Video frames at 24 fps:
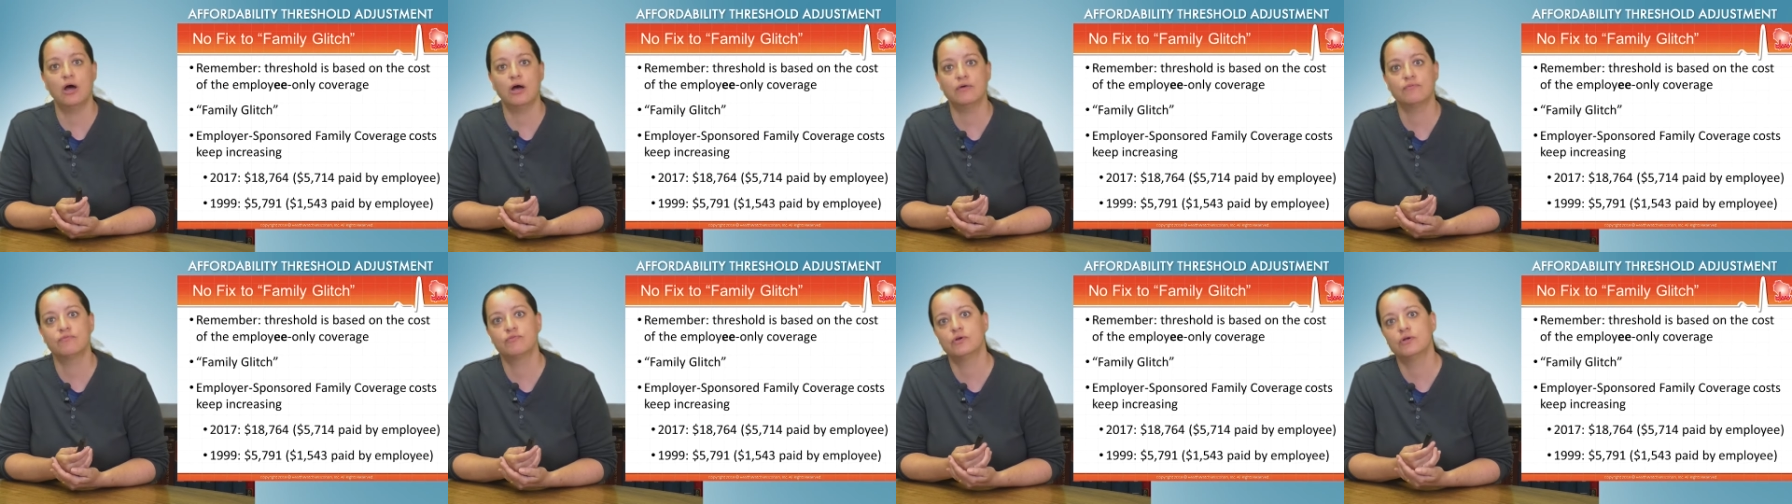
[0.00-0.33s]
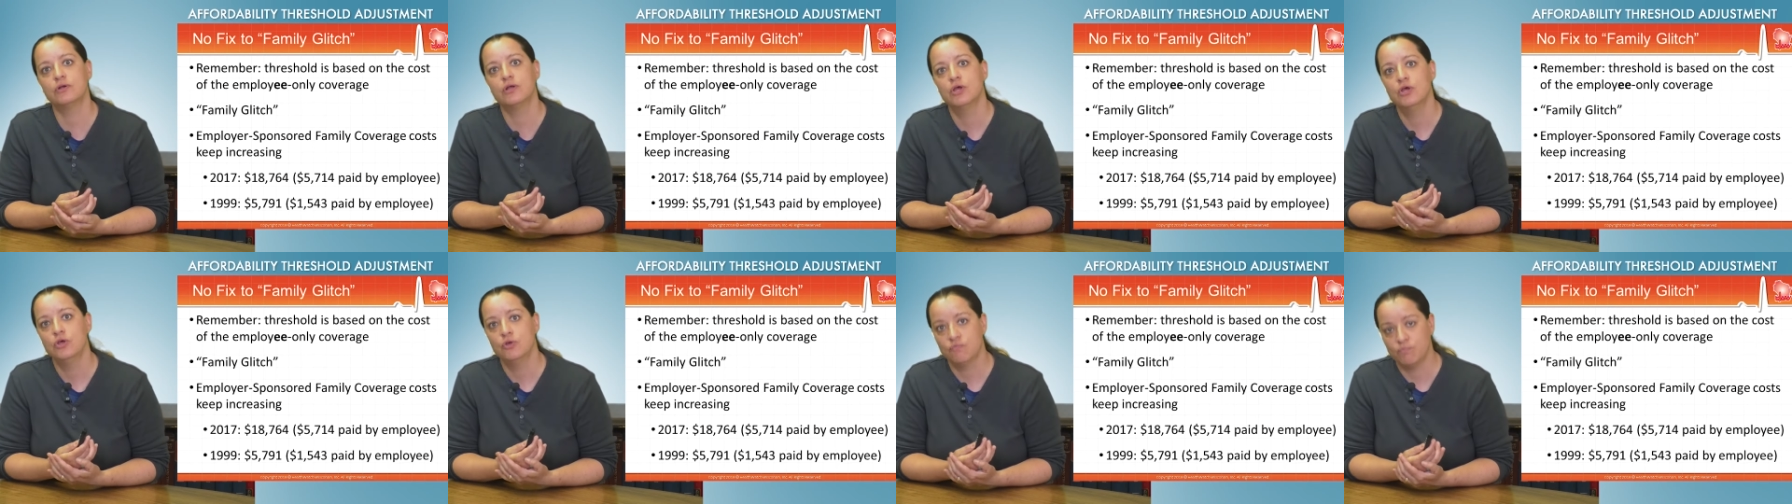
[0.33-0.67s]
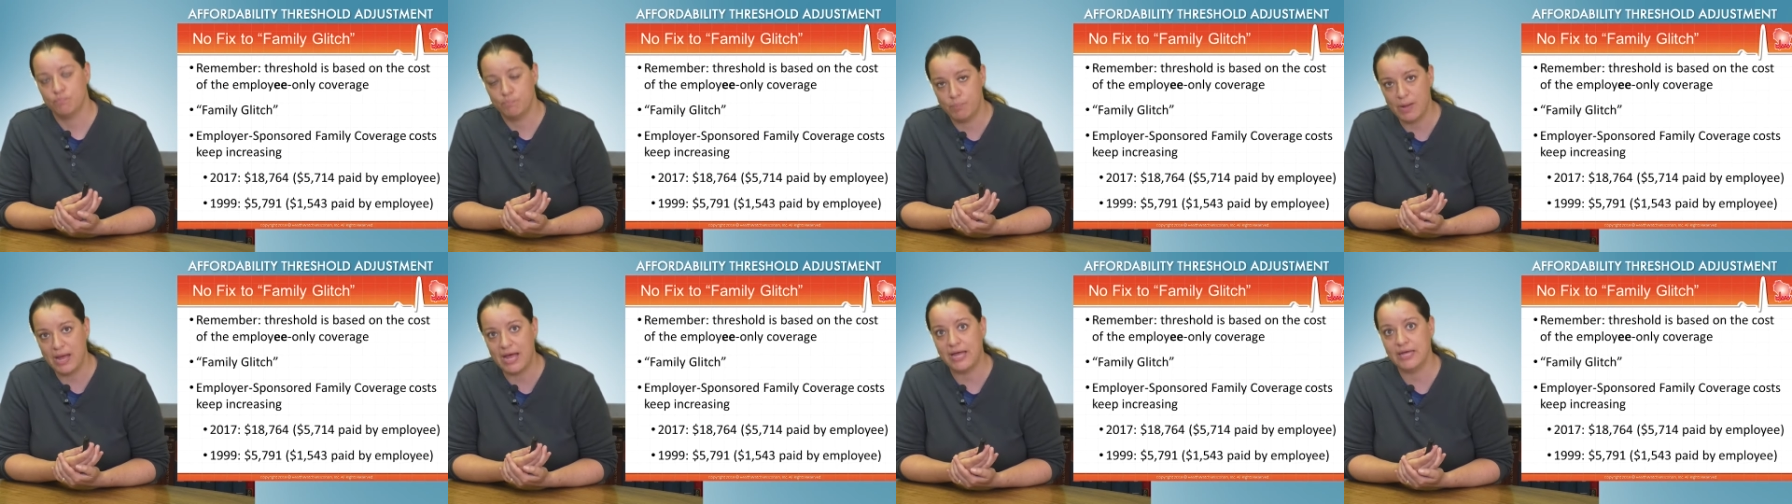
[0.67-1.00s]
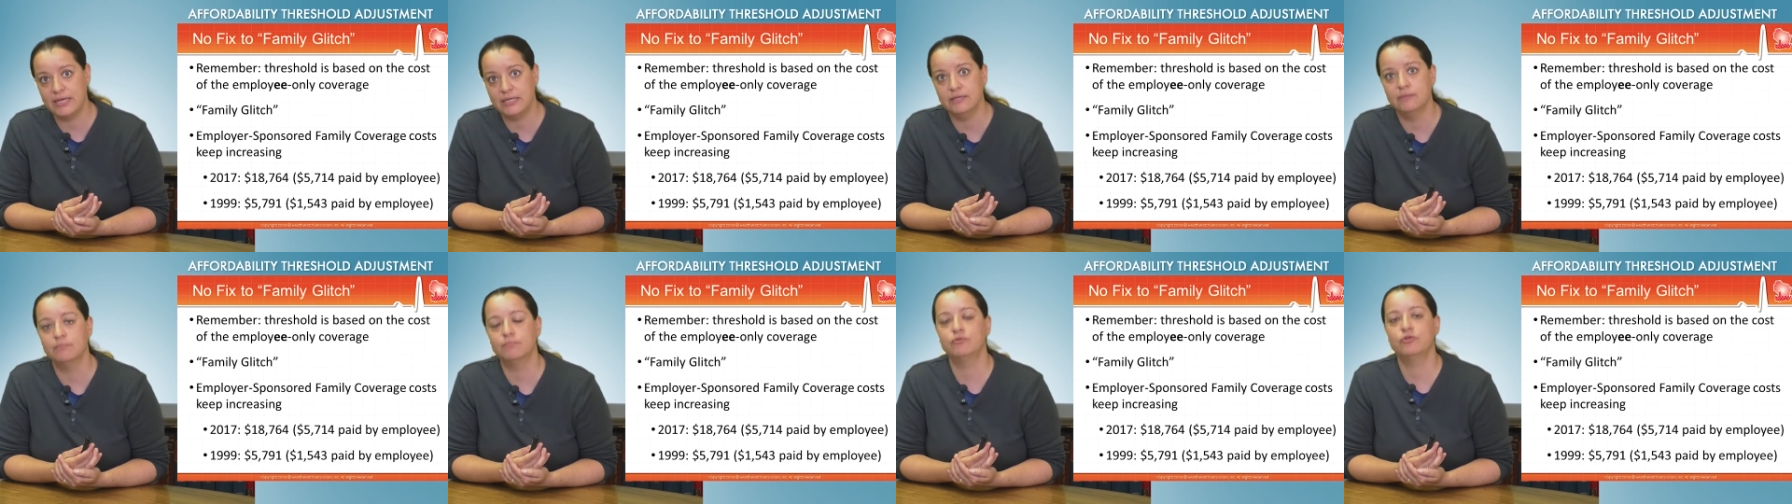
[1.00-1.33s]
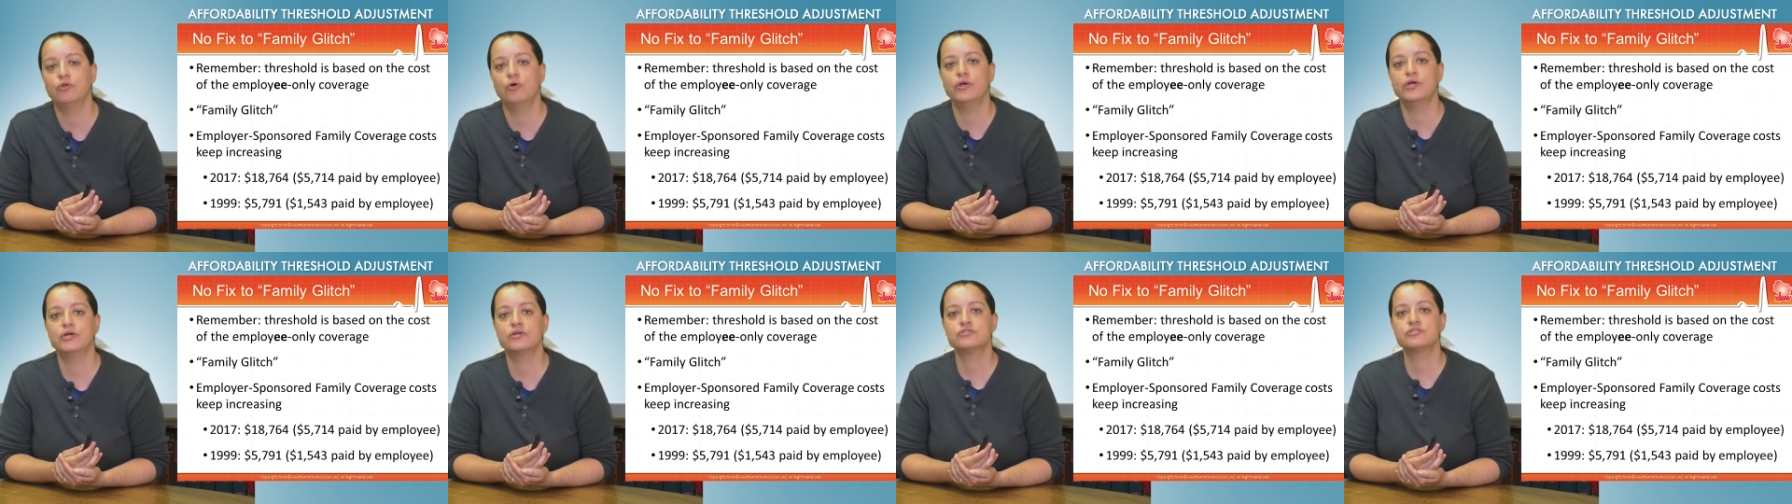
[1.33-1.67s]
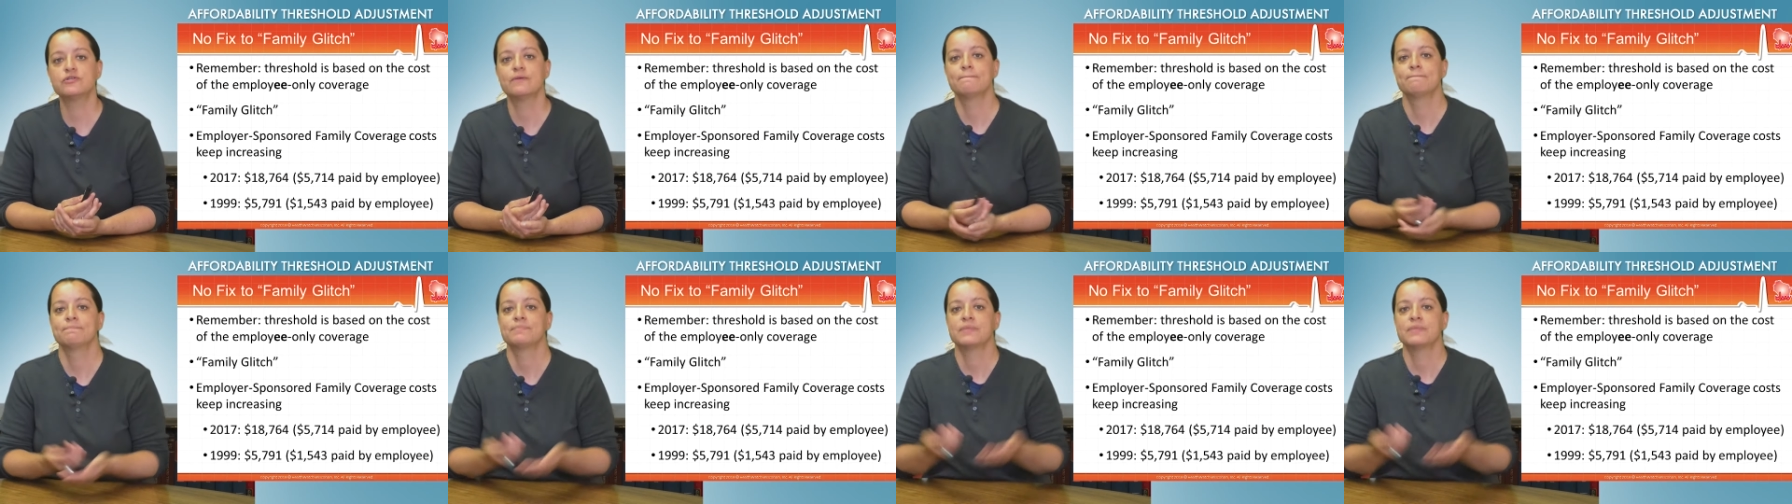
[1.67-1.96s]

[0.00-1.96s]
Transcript: offered by employers,